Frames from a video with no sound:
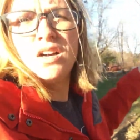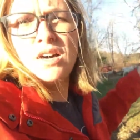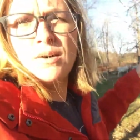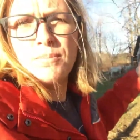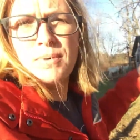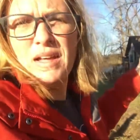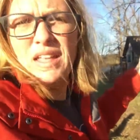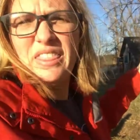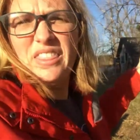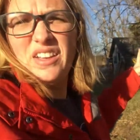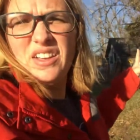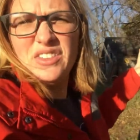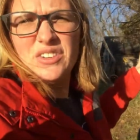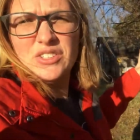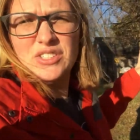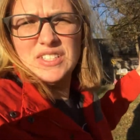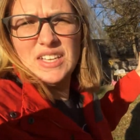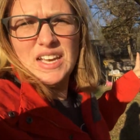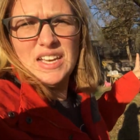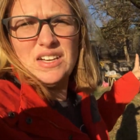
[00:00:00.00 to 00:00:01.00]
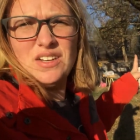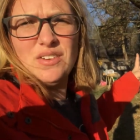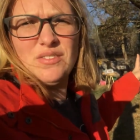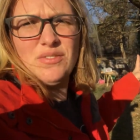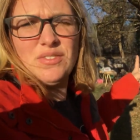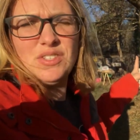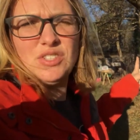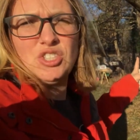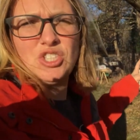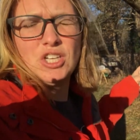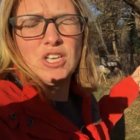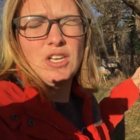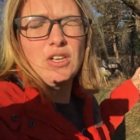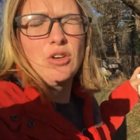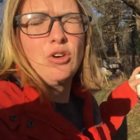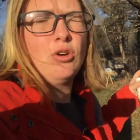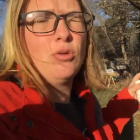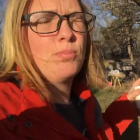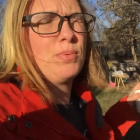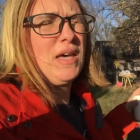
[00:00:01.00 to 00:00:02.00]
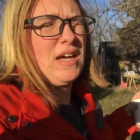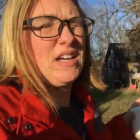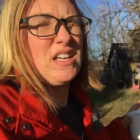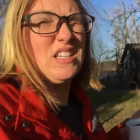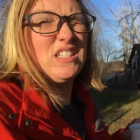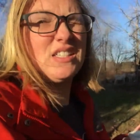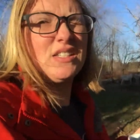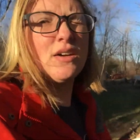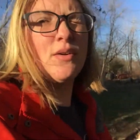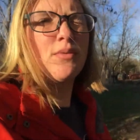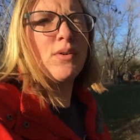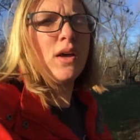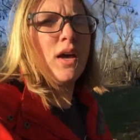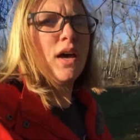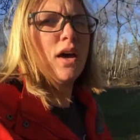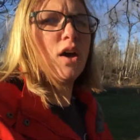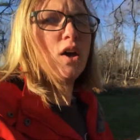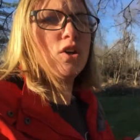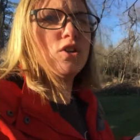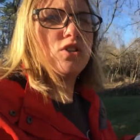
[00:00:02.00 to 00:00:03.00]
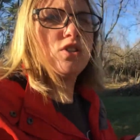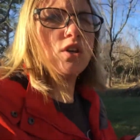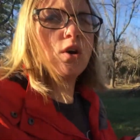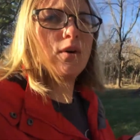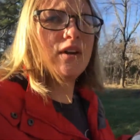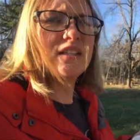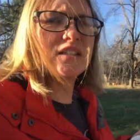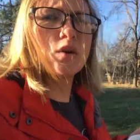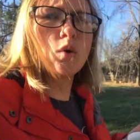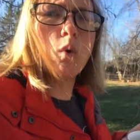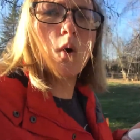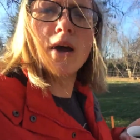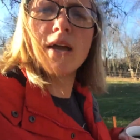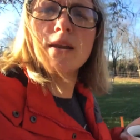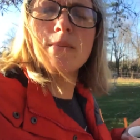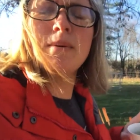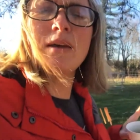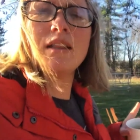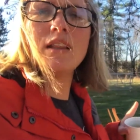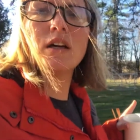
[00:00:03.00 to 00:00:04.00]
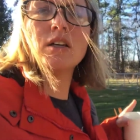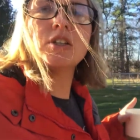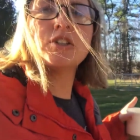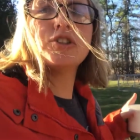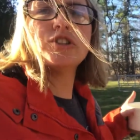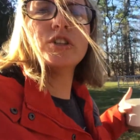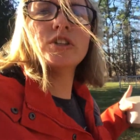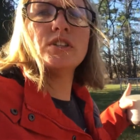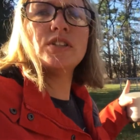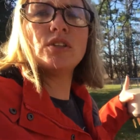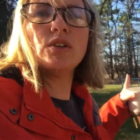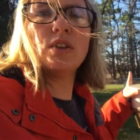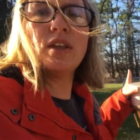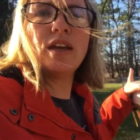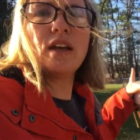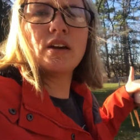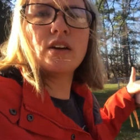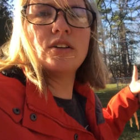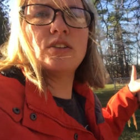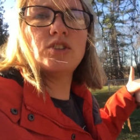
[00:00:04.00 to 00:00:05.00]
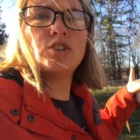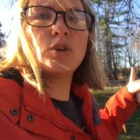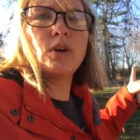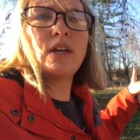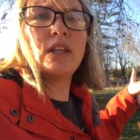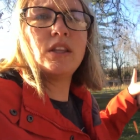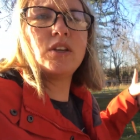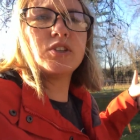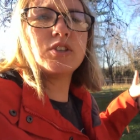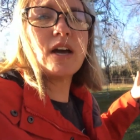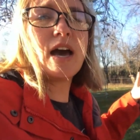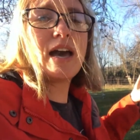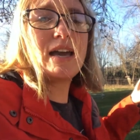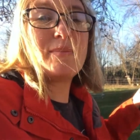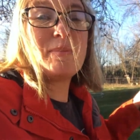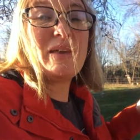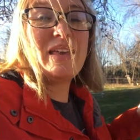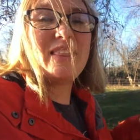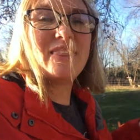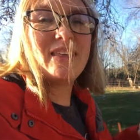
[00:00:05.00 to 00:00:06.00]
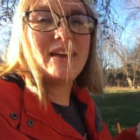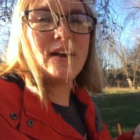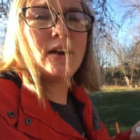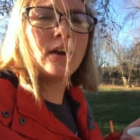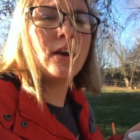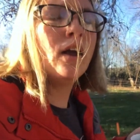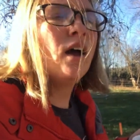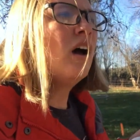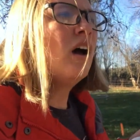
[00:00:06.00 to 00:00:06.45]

up on the other side of the chicken coop, that kind of stuff. So it's quite a bit larger, so they are enjoying their time in there.